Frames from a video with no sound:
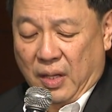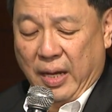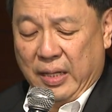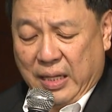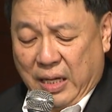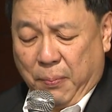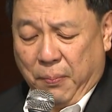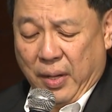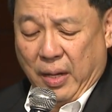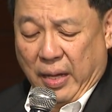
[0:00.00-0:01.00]
and
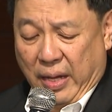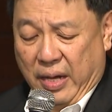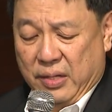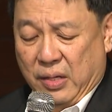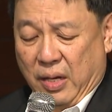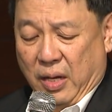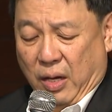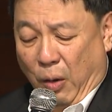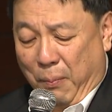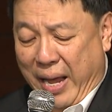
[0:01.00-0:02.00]
keep his
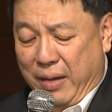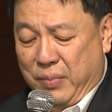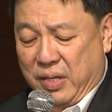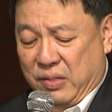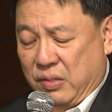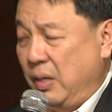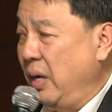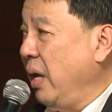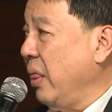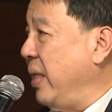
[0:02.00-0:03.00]
commandments.
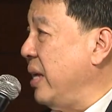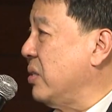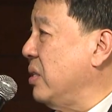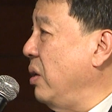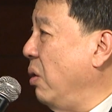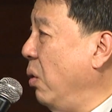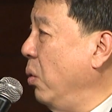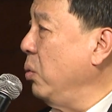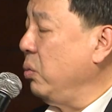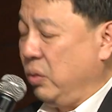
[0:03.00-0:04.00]
That's the
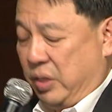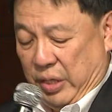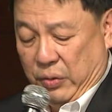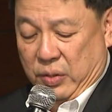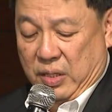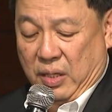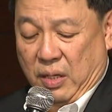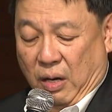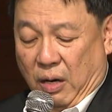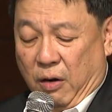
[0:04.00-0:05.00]
whole
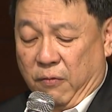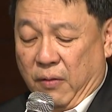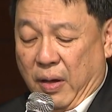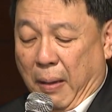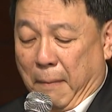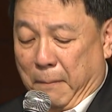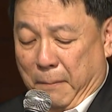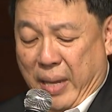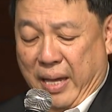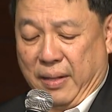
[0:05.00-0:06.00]
duty of
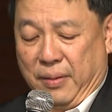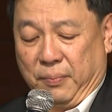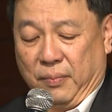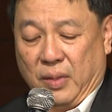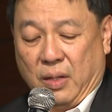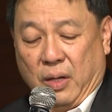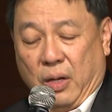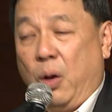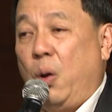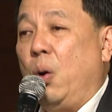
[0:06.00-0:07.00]
men.
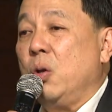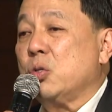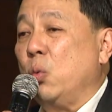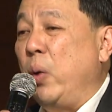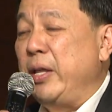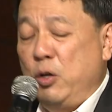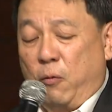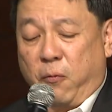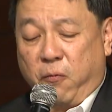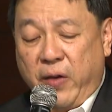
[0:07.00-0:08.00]
So when you
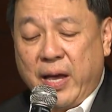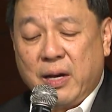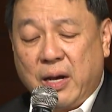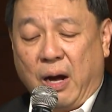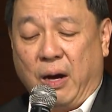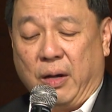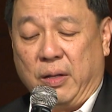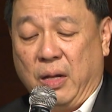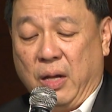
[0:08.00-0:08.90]
fear God,